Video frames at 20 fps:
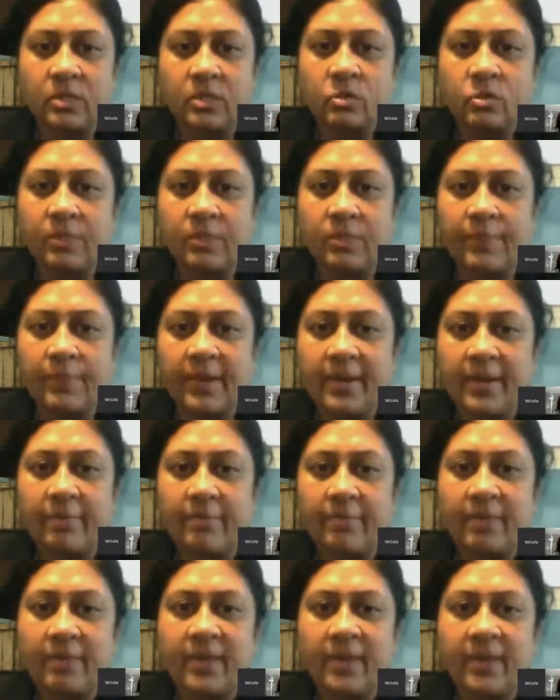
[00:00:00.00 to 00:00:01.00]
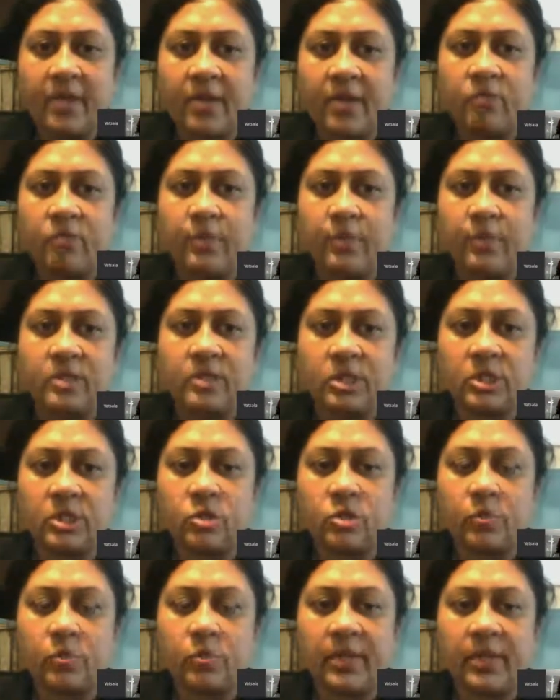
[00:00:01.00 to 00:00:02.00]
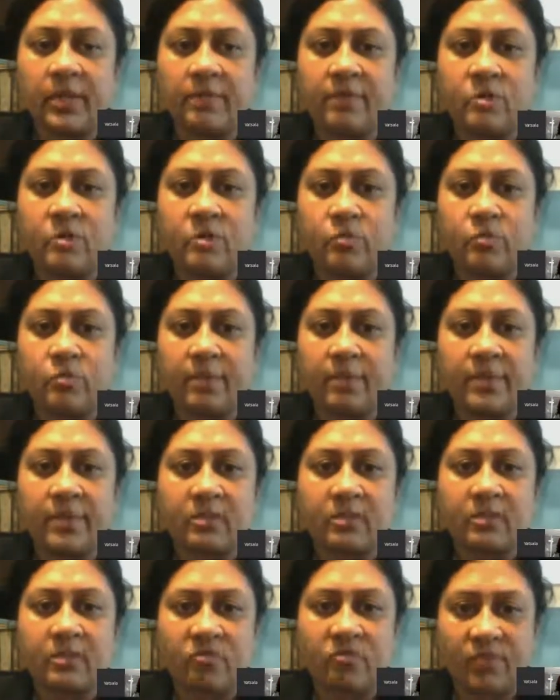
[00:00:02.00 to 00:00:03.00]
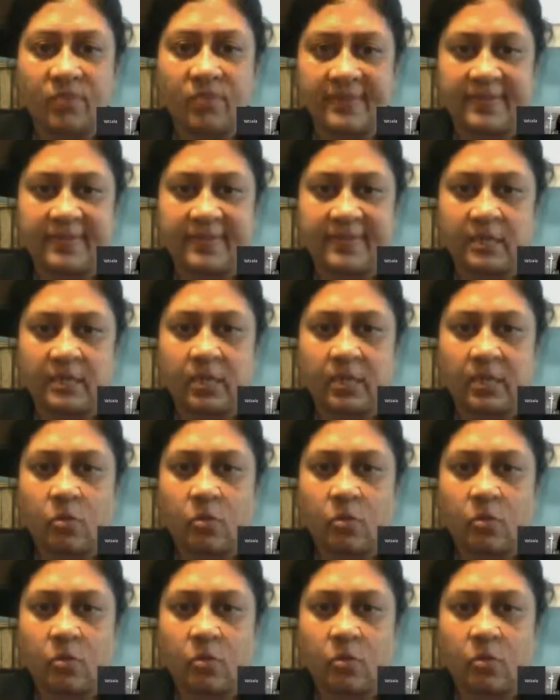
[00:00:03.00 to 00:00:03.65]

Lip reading: So the preemptive right of purchase should be given to my brother first.